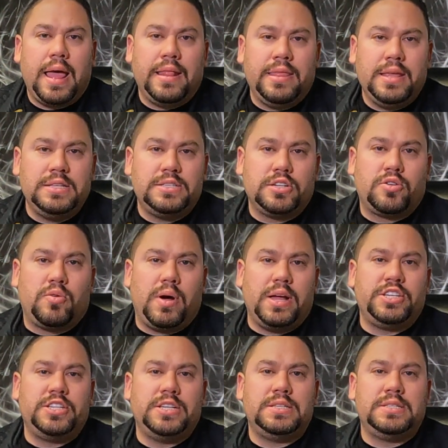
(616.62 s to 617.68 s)
And these are
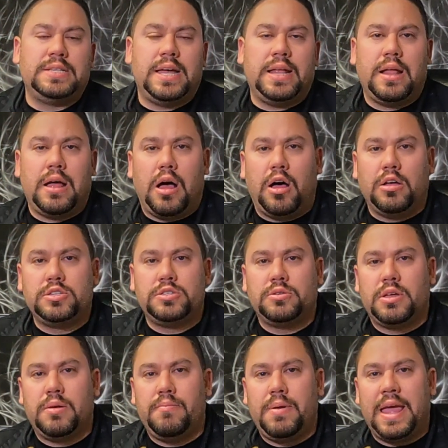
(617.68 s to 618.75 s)
questions that also
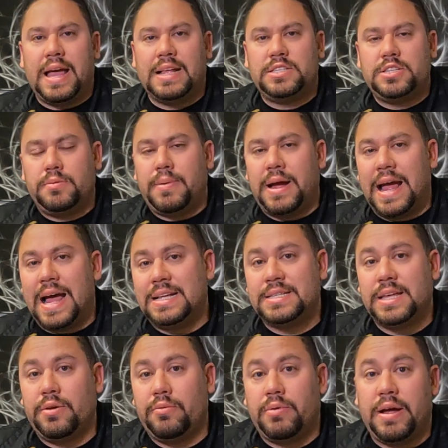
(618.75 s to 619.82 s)
can be answered by
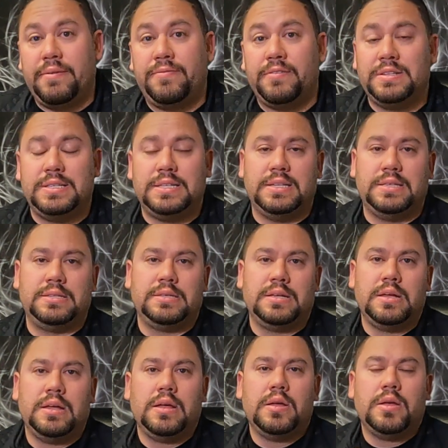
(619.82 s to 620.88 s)
asking references.
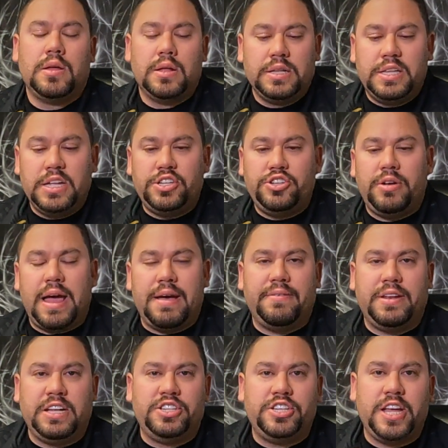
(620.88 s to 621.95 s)
Did you have
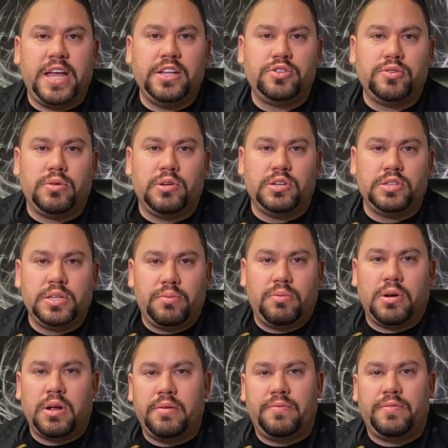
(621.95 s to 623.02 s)
any change orders that
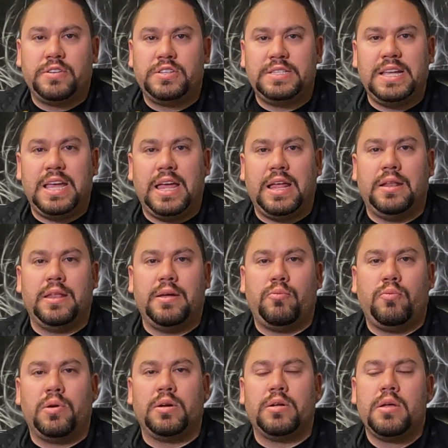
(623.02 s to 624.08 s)
were unforeseen, that
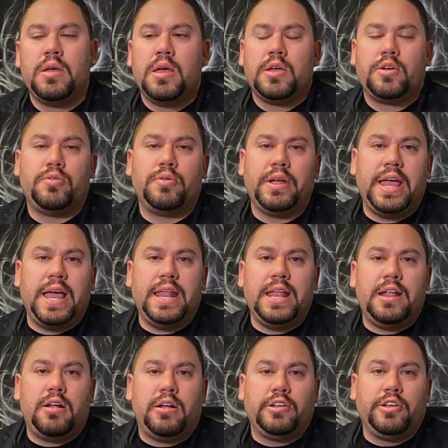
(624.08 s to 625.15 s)
weren't
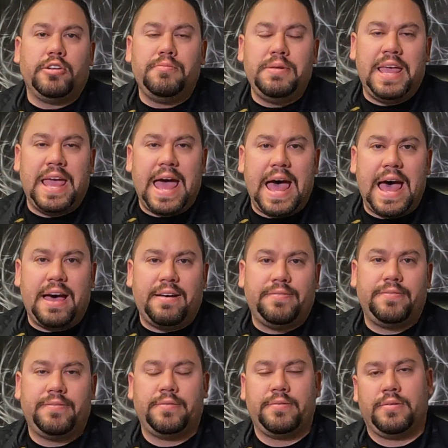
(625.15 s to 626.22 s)
created on your
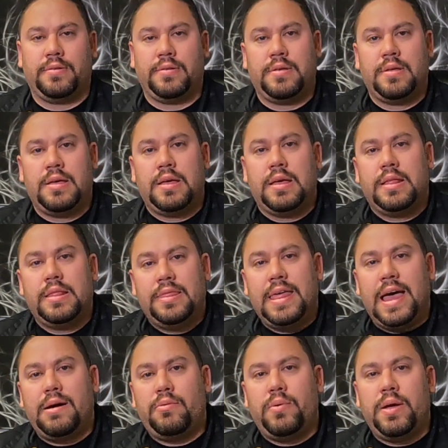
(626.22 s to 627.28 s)
behalf?
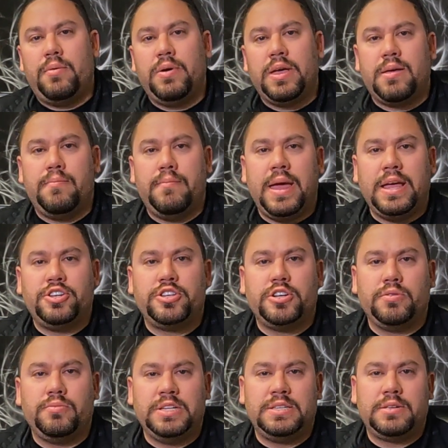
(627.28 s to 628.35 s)
That way we can make
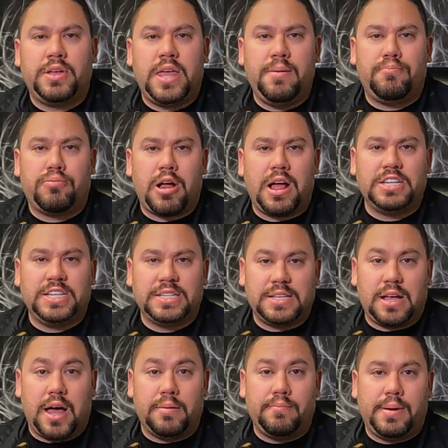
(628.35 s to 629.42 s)
sure we keep projects
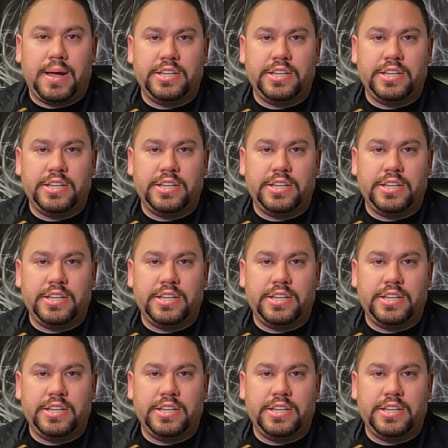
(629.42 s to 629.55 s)
on